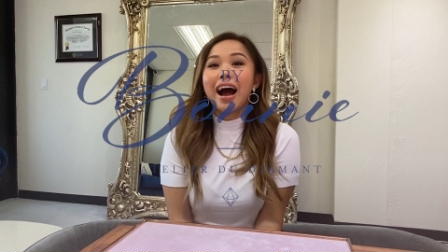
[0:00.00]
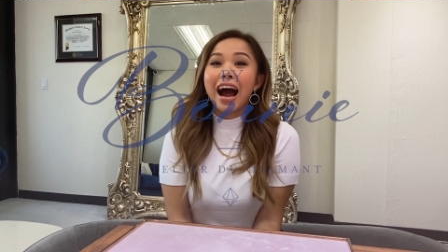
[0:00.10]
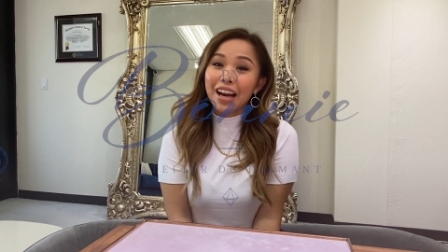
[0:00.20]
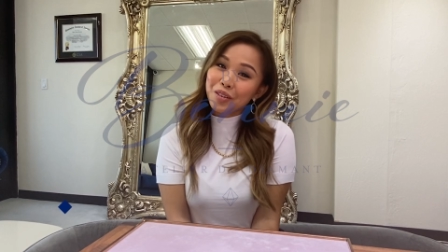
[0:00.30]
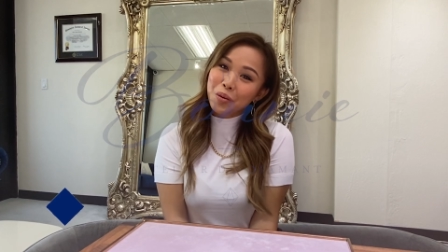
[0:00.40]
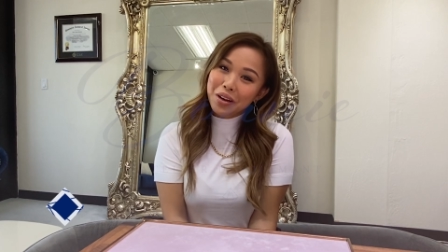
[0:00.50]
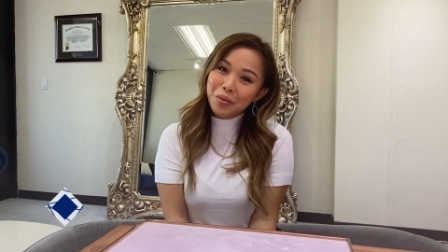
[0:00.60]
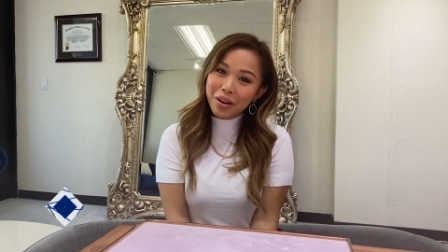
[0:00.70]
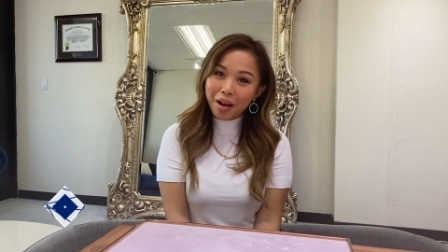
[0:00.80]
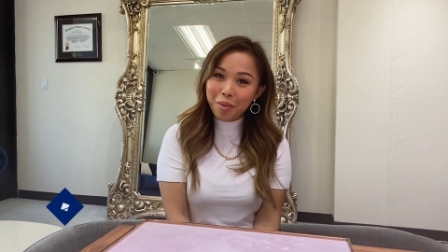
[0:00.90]
Hi
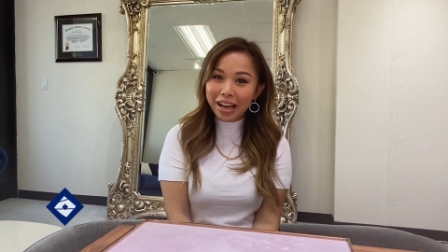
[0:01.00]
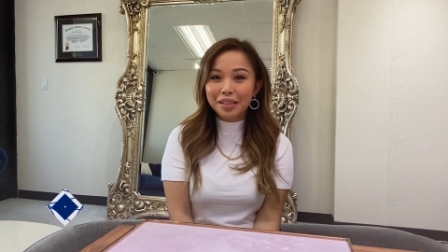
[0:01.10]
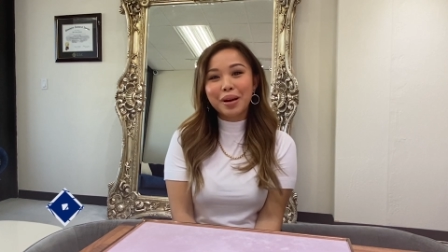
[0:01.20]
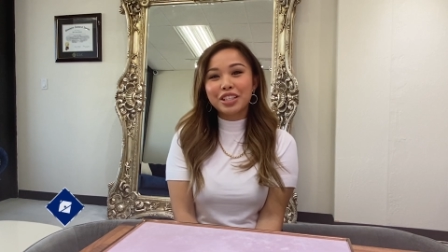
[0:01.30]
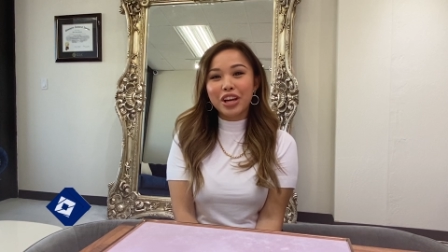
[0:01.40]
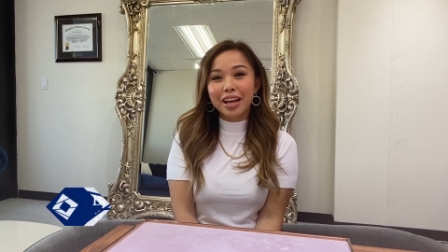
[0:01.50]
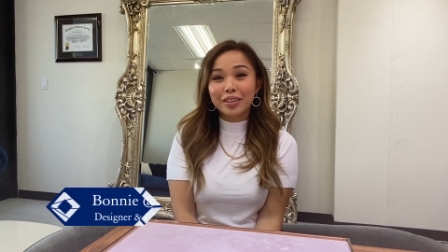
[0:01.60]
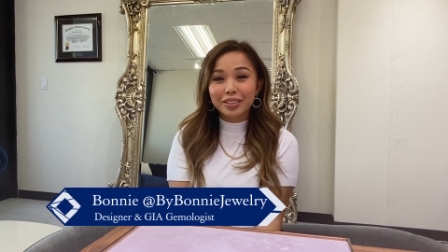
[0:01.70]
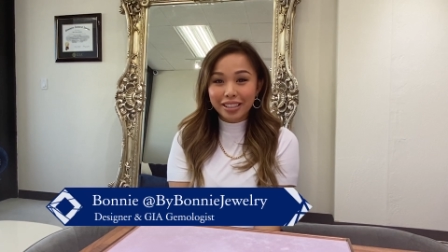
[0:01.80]
everyone, welcome back to my channel.